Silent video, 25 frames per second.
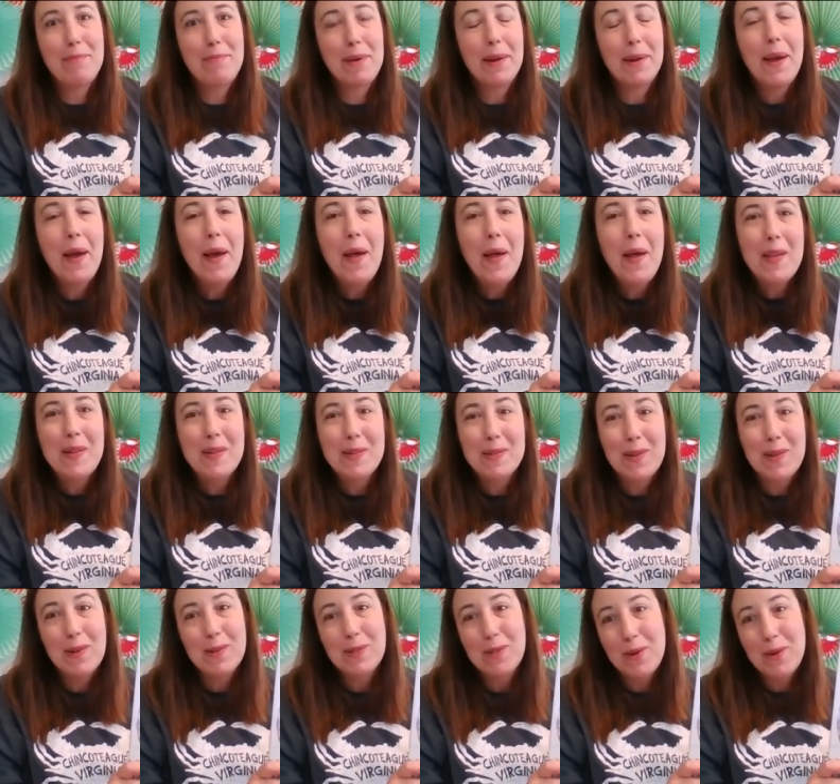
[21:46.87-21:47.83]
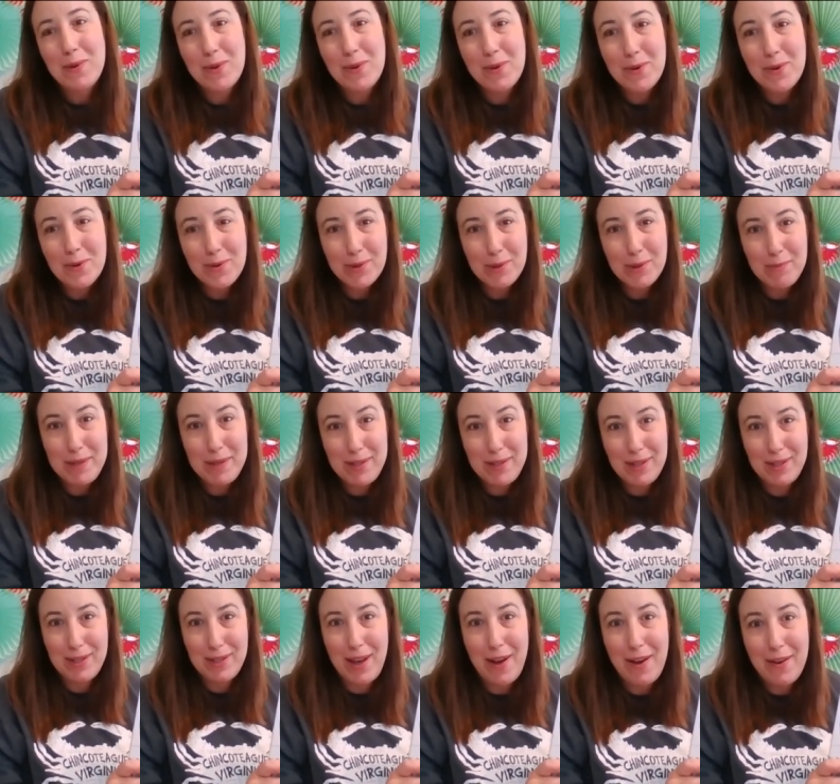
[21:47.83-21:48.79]
but there's also a whole
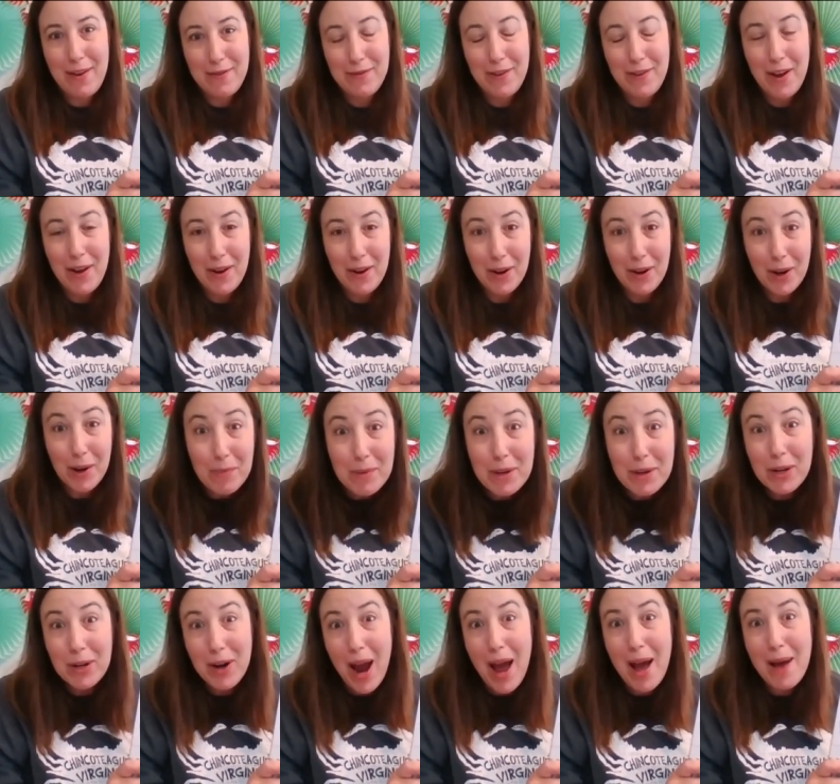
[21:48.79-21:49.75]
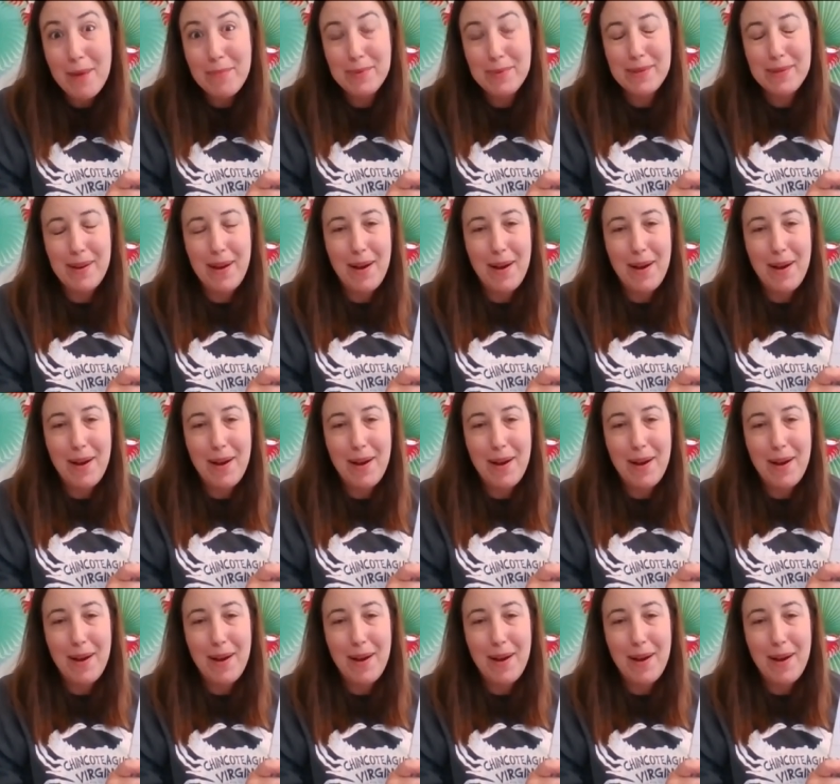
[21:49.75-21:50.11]
species of hermit crabs.